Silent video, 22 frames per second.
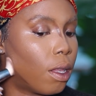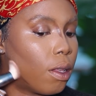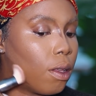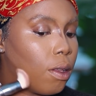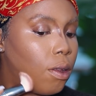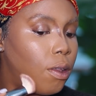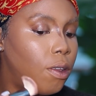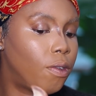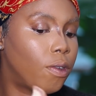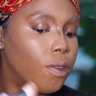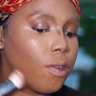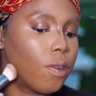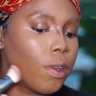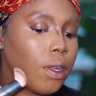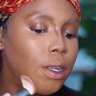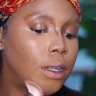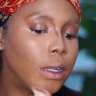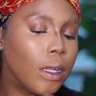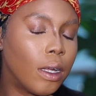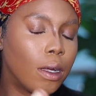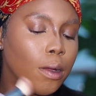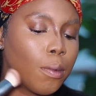I don't know if you've
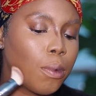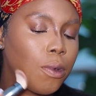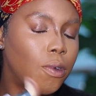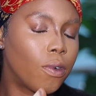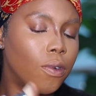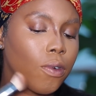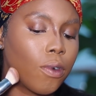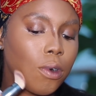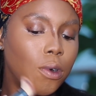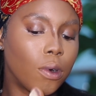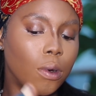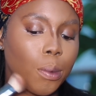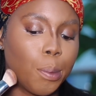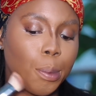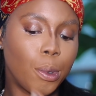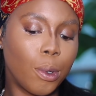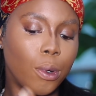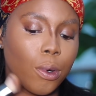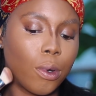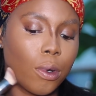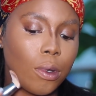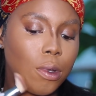heard that before,
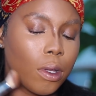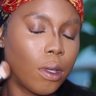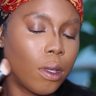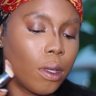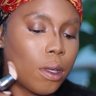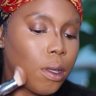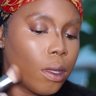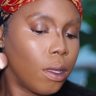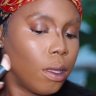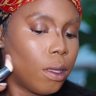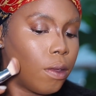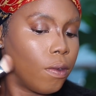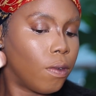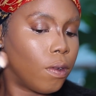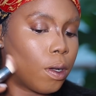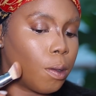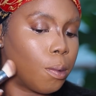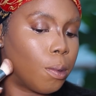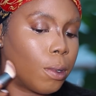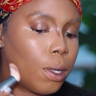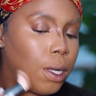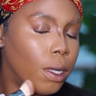but if
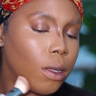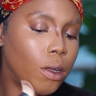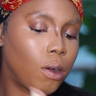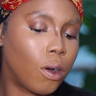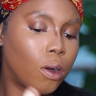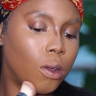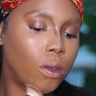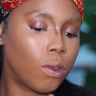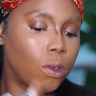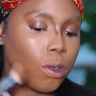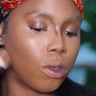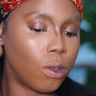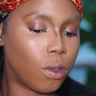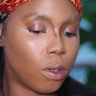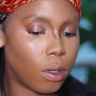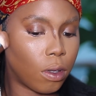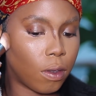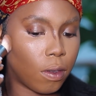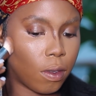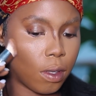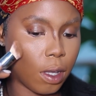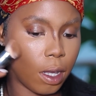you're applying contour to
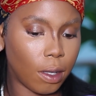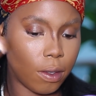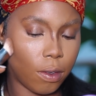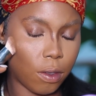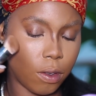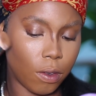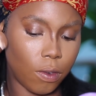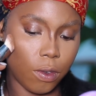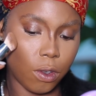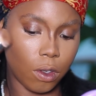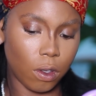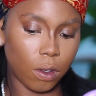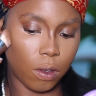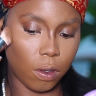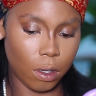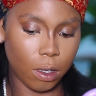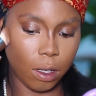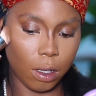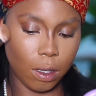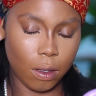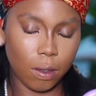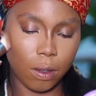the sides of your
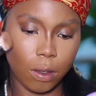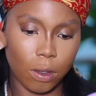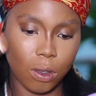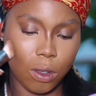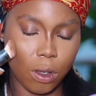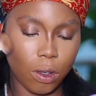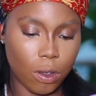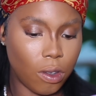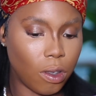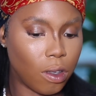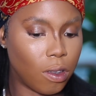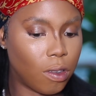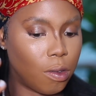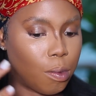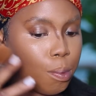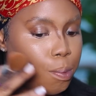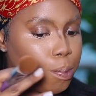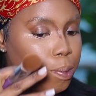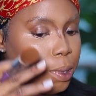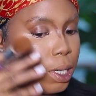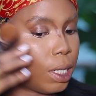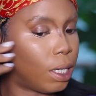cheeks, don't just
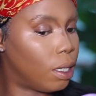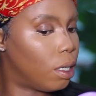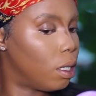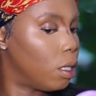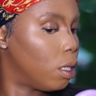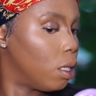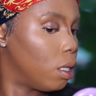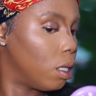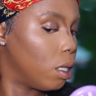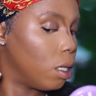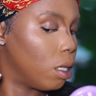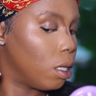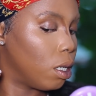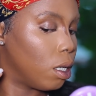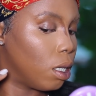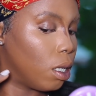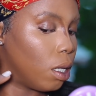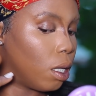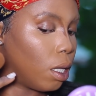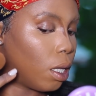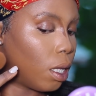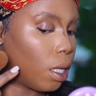blend it.
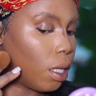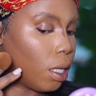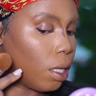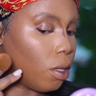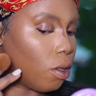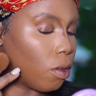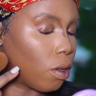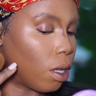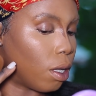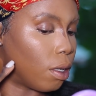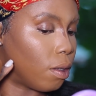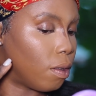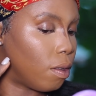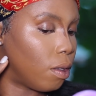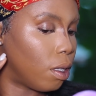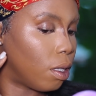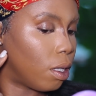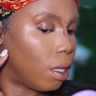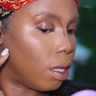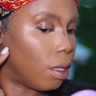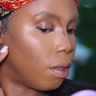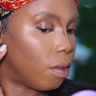And you can
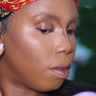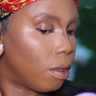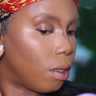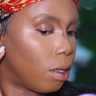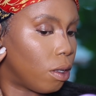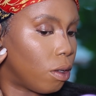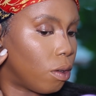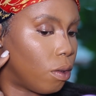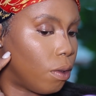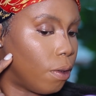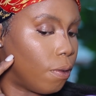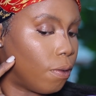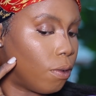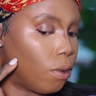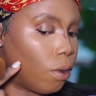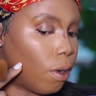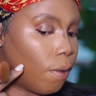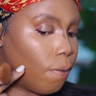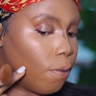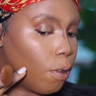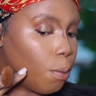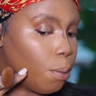see there's still, even
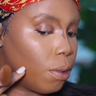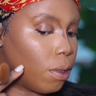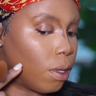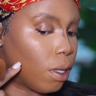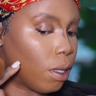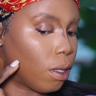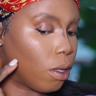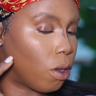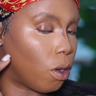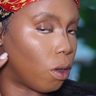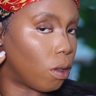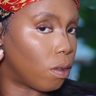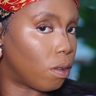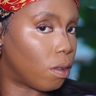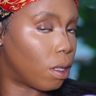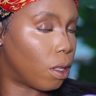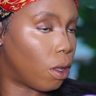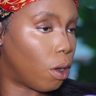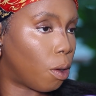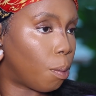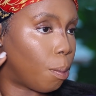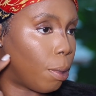though I've not put any
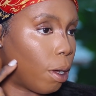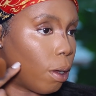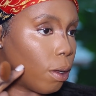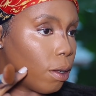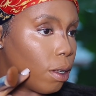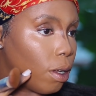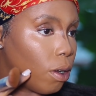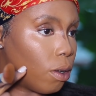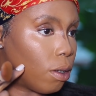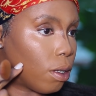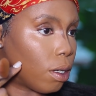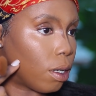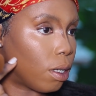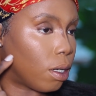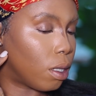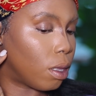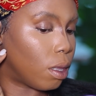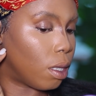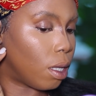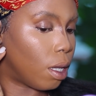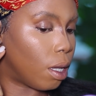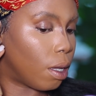concealer or powder
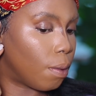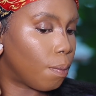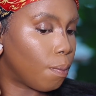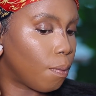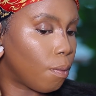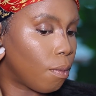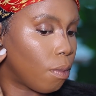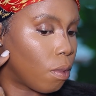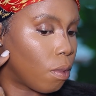underneath there,